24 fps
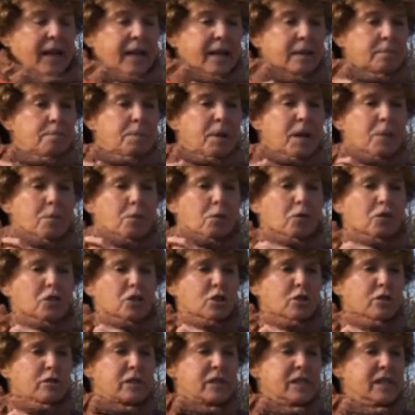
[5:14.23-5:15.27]
And people
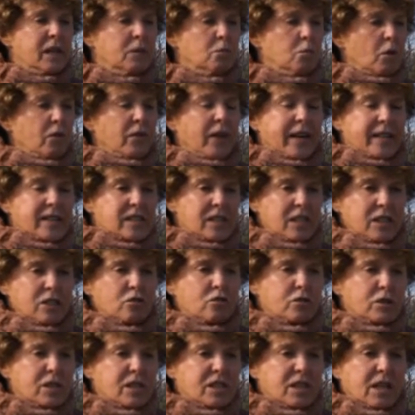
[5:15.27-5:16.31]
sort of said, well, that's
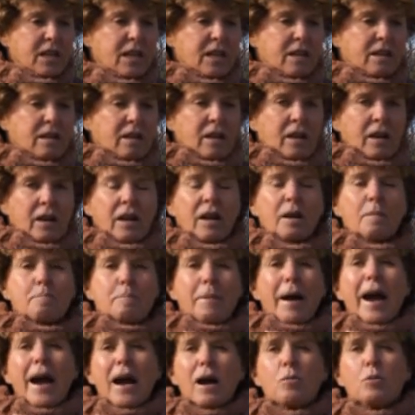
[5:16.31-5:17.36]
interesting.
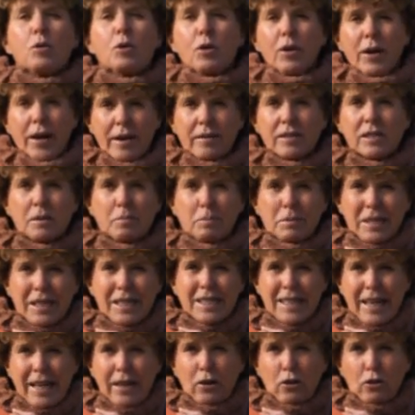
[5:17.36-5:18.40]
Come back when you have some
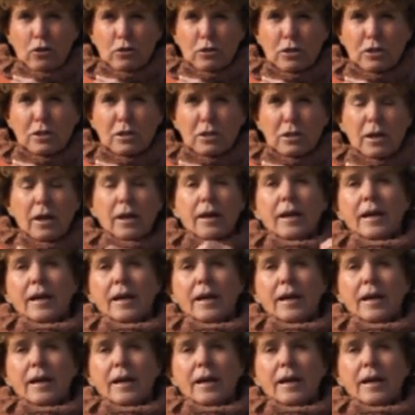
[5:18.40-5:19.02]
details.